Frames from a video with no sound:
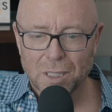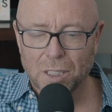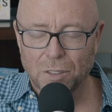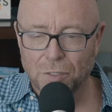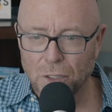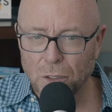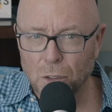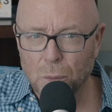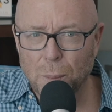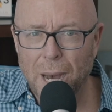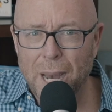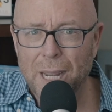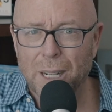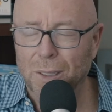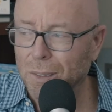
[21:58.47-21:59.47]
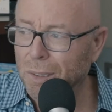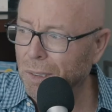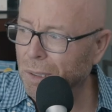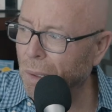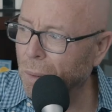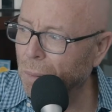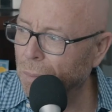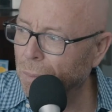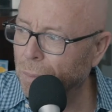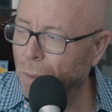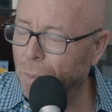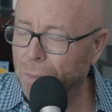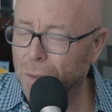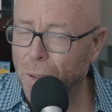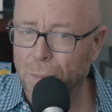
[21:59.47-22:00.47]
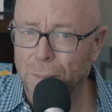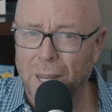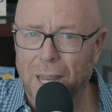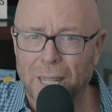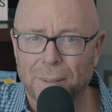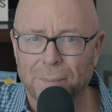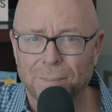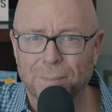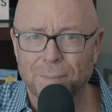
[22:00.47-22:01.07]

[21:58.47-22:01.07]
confused buyers don't don't, don't buy.